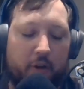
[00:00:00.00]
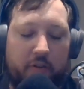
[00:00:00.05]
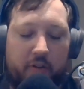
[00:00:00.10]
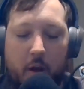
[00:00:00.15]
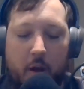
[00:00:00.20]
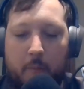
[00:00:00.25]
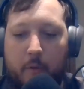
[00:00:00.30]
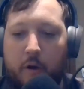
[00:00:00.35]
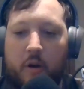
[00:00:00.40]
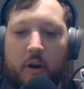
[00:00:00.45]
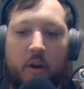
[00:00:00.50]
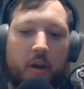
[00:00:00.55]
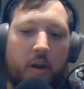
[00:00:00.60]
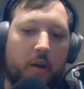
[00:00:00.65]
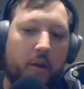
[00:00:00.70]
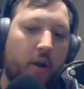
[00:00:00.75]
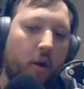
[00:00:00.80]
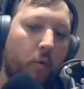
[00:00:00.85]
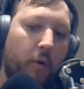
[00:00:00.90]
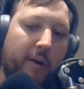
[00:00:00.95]
summer.
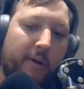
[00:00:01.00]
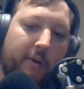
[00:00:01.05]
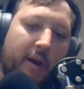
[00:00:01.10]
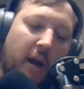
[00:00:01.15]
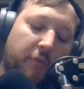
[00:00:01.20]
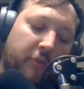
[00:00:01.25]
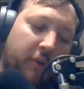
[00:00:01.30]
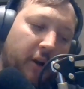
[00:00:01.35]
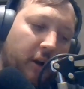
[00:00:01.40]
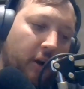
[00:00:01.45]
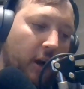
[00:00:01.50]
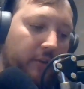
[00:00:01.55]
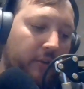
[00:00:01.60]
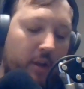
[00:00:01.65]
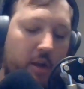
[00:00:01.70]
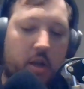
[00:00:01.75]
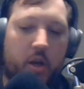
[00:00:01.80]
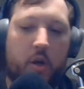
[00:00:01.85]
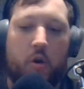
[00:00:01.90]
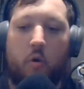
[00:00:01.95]
You know, we were out there
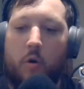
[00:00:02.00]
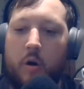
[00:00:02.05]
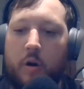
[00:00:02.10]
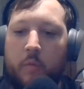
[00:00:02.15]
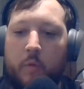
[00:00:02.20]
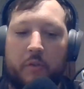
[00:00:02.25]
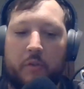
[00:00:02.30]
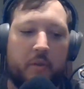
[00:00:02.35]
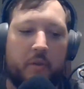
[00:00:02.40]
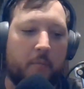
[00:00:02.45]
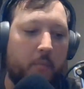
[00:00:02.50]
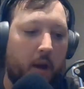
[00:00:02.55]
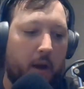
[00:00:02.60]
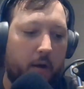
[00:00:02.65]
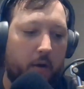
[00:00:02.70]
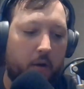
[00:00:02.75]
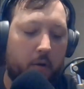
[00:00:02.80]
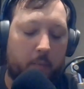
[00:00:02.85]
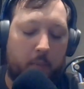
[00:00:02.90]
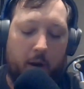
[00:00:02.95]
husking the corn with him.
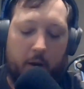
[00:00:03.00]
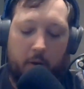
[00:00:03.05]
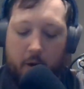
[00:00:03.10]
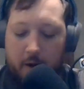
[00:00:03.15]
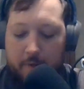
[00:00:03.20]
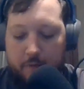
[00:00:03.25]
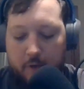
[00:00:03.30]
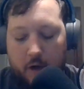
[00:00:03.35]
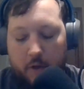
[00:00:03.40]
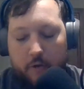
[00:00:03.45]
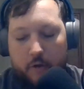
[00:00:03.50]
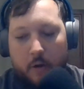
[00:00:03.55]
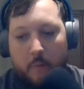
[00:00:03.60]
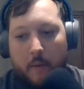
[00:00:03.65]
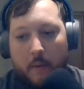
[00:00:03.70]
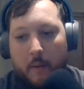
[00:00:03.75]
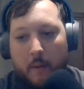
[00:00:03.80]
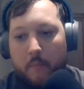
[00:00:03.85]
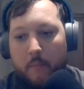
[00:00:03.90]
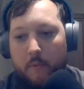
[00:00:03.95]
My grandfather
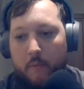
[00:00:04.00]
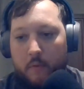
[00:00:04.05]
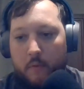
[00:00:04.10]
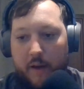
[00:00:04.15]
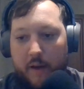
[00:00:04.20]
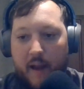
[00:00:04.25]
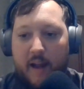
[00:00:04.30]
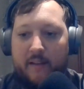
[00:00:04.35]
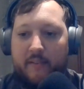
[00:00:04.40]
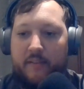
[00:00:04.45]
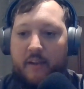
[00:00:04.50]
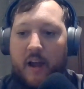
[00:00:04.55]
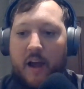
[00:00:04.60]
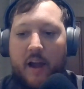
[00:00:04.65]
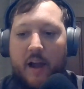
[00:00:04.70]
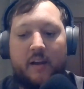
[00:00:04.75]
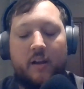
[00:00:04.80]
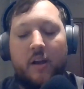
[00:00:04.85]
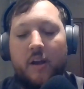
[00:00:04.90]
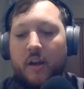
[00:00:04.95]
on my dad's
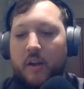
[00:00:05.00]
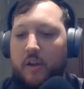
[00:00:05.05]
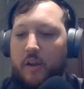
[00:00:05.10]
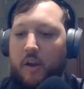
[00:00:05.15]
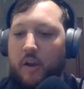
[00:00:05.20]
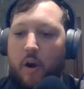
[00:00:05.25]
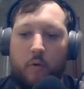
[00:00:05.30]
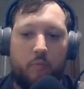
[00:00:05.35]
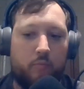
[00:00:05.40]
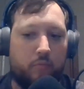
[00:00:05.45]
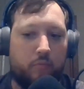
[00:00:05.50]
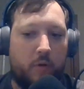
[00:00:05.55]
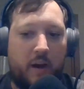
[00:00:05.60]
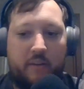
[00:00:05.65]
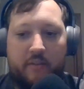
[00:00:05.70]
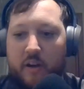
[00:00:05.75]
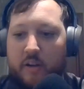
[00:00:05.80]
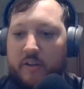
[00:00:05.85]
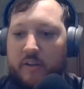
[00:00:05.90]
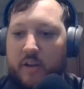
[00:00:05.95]
side, you know,
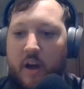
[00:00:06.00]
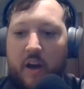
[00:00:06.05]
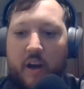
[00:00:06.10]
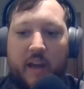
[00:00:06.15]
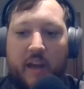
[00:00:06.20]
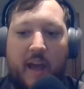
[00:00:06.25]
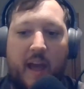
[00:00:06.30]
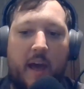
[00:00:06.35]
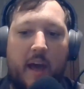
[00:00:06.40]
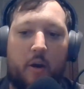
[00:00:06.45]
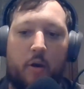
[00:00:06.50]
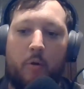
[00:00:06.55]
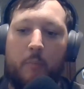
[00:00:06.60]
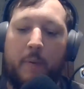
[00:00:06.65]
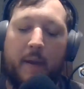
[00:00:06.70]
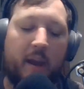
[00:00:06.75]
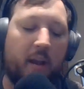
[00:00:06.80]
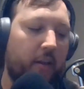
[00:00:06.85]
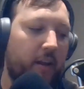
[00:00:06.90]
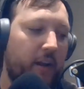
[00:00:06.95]
raising a ton of
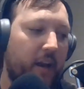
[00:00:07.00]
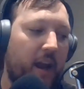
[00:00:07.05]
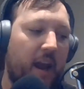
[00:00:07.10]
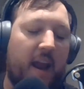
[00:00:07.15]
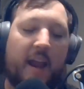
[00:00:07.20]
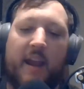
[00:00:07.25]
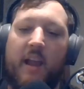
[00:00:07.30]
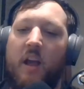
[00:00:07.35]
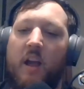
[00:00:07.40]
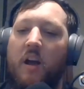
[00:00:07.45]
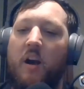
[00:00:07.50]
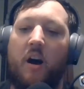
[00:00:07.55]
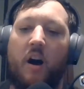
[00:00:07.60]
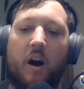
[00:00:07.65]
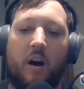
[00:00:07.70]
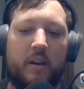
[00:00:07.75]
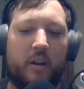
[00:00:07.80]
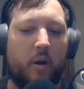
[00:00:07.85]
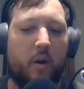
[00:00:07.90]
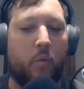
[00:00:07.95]
cattle, baling hay.
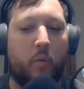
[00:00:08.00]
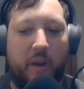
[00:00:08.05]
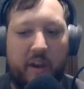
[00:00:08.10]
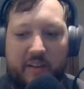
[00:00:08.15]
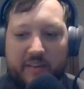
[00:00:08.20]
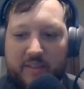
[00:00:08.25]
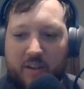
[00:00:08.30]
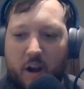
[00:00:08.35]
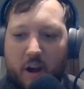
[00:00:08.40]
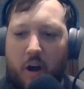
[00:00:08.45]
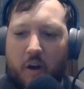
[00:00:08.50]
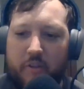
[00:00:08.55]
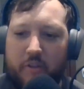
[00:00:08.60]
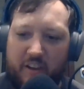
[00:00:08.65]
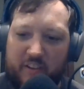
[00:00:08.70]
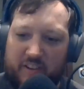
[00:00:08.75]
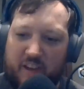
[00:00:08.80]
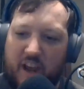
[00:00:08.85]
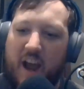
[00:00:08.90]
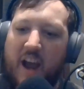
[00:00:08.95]
You know, we saw
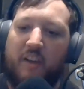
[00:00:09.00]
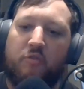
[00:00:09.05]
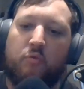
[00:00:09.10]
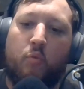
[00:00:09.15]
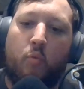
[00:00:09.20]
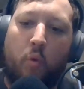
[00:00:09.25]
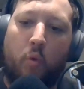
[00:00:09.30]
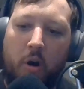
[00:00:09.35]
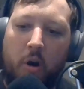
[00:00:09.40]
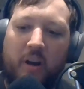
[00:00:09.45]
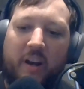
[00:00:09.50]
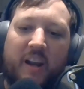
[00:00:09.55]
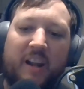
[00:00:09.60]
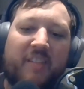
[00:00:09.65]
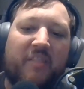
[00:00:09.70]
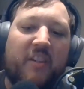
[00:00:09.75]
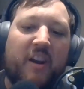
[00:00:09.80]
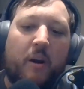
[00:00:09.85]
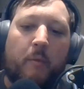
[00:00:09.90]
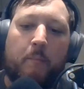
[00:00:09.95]
these guys
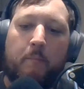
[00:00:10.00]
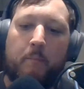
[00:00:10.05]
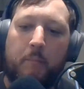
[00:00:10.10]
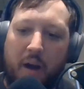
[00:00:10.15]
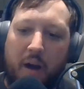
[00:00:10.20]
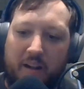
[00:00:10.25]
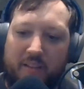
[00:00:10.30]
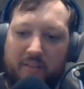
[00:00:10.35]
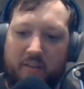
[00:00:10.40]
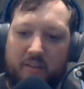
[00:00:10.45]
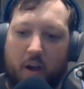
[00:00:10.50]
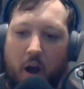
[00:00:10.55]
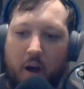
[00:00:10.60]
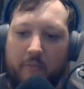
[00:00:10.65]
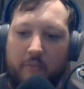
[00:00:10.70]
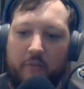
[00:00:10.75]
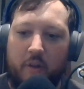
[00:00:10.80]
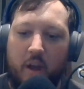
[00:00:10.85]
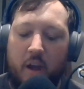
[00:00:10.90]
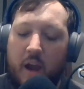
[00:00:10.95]
working their butts
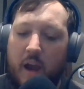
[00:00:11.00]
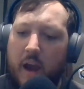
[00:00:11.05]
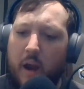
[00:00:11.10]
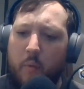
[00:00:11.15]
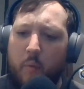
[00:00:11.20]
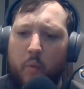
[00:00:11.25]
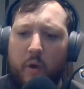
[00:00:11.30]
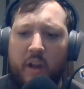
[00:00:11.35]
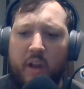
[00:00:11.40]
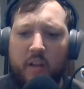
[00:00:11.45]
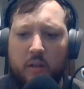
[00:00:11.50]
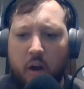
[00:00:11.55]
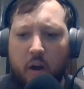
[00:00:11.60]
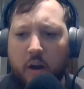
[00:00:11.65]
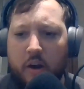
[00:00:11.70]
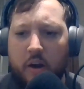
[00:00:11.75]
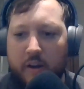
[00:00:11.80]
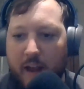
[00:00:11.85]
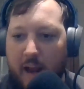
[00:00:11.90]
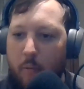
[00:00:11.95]
off, and we
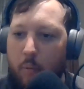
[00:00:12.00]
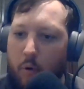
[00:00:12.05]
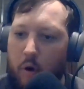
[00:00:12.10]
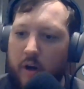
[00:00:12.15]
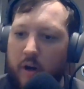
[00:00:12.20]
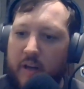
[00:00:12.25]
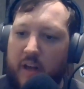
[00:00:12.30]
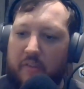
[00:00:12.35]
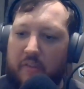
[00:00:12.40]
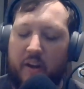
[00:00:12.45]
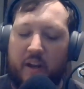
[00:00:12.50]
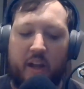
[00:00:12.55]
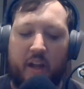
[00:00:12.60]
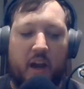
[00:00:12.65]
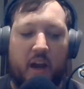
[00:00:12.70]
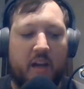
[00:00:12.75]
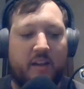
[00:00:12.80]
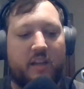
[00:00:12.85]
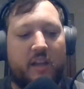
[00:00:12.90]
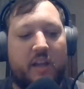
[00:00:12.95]
learned that work ethic.
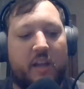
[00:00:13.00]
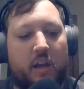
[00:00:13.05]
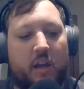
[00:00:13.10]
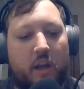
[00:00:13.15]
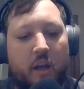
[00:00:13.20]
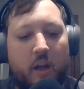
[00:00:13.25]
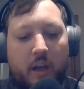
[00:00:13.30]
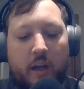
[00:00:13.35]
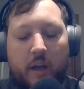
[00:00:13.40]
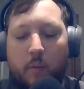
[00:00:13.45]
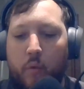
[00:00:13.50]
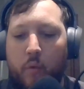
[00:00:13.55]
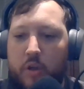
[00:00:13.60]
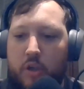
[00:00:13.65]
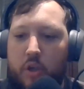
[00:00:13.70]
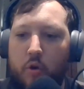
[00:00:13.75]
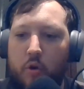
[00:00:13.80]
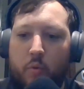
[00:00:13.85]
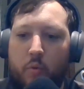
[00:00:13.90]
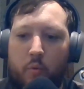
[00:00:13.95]
And I think
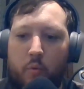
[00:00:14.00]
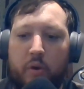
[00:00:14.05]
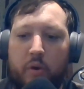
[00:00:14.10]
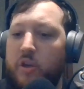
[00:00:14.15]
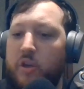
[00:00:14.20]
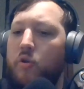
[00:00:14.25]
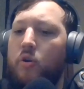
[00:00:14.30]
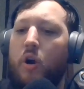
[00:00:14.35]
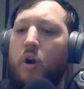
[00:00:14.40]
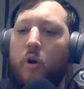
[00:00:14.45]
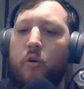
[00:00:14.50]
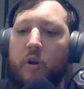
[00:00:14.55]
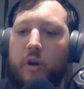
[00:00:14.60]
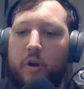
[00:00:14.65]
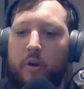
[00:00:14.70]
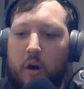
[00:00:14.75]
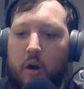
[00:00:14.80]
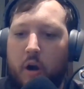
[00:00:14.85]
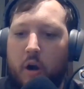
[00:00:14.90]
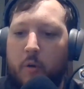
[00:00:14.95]
when you go
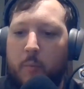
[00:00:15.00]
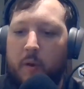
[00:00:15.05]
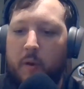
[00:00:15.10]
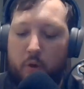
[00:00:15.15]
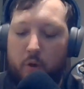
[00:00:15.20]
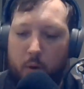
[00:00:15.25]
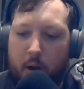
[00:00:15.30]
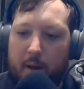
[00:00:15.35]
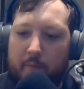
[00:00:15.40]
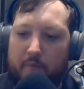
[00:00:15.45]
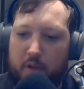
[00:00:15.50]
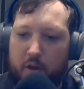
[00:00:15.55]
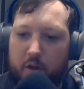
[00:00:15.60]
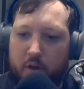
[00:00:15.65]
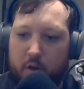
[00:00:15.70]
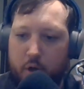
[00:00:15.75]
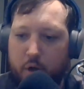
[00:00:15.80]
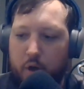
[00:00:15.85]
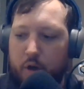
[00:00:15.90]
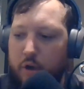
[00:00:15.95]
to your home and you have
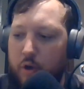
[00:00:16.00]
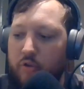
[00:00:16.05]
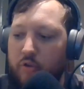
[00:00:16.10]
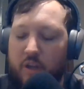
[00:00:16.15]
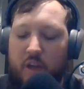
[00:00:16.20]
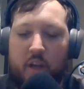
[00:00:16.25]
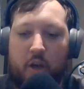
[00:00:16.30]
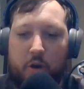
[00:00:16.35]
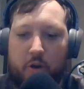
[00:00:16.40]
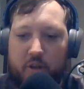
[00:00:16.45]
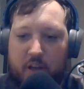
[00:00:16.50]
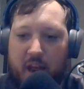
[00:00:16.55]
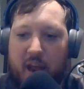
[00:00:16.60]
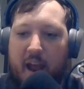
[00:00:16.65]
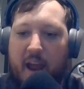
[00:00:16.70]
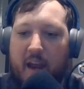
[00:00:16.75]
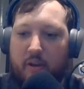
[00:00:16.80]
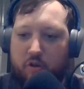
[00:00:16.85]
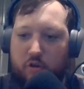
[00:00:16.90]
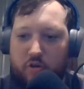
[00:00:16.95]
you see your
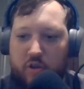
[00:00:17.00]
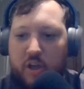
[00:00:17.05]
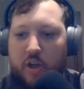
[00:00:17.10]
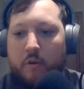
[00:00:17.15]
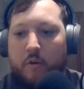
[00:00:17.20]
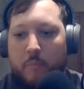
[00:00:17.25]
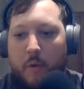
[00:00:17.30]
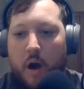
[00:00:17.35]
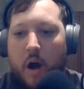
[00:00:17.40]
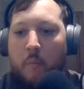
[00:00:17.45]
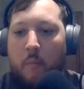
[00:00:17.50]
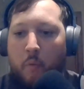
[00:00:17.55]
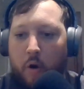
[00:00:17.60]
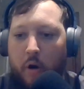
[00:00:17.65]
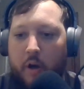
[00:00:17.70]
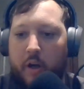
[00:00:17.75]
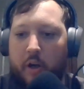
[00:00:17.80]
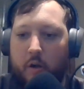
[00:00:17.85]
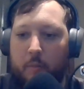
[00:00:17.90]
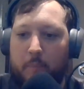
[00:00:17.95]
dad, you see your mom
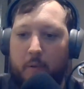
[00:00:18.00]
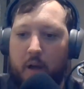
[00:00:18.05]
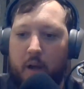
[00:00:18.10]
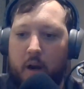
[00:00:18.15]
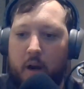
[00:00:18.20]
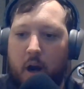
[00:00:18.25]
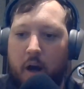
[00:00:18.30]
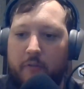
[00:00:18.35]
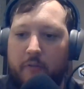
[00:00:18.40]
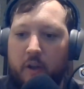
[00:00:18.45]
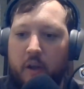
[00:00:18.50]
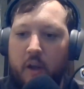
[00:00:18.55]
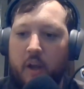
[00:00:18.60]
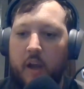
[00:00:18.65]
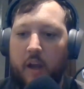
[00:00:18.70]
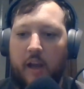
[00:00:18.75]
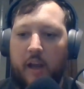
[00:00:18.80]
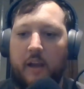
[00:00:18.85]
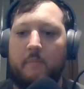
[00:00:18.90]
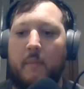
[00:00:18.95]
working your butt off,
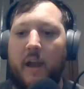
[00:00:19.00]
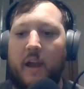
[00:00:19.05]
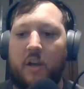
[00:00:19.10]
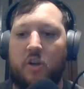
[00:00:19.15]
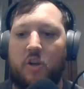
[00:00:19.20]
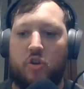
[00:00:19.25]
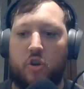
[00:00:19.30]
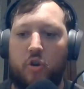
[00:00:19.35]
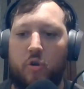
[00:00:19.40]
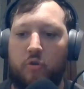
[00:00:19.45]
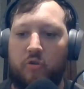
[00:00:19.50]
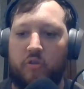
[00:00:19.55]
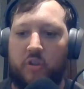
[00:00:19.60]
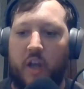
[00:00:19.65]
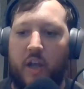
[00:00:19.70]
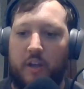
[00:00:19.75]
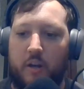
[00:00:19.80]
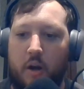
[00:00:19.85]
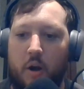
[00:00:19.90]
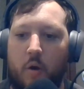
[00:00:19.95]
it makes you
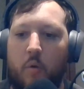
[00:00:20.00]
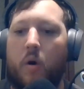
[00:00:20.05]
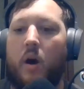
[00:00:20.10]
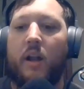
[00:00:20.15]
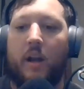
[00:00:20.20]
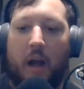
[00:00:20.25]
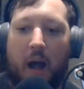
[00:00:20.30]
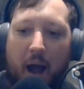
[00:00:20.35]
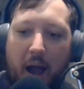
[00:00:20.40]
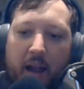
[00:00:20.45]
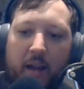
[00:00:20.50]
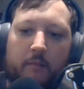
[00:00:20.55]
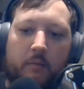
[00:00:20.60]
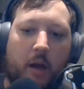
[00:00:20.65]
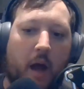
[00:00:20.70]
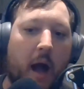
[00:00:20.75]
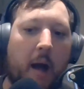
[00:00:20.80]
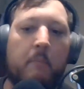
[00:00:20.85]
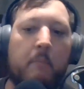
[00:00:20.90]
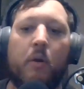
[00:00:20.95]
say, you know what,
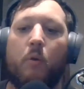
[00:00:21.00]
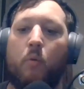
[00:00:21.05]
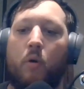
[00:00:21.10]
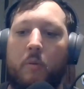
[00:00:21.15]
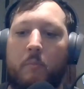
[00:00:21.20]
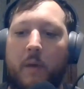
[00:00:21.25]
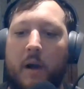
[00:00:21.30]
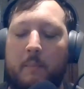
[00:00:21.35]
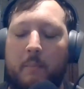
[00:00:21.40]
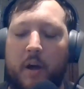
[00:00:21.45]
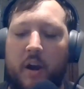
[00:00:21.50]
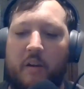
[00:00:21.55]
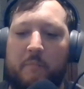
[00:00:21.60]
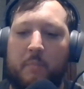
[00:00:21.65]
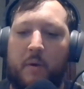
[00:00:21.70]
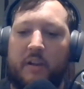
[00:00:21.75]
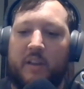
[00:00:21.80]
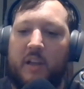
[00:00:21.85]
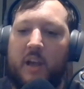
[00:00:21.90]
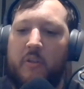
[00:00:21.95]
I'm going to work my butt
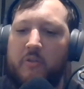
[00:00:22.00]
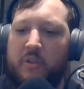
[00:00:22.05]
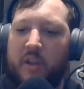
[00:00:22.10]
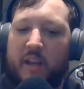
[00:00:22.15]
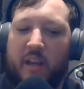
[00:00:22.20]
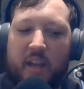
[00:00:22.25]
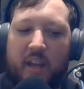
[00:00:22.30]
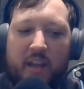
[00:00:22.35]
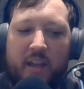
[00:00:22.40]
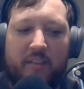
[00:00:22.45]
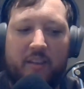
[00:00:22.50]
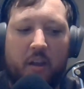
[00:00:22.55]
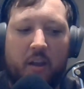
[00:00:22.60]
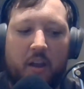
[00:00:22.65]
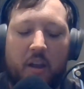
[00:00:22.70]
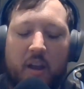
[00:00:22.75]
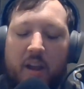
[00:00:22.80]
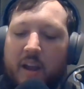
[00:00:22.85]
off. But the other thing is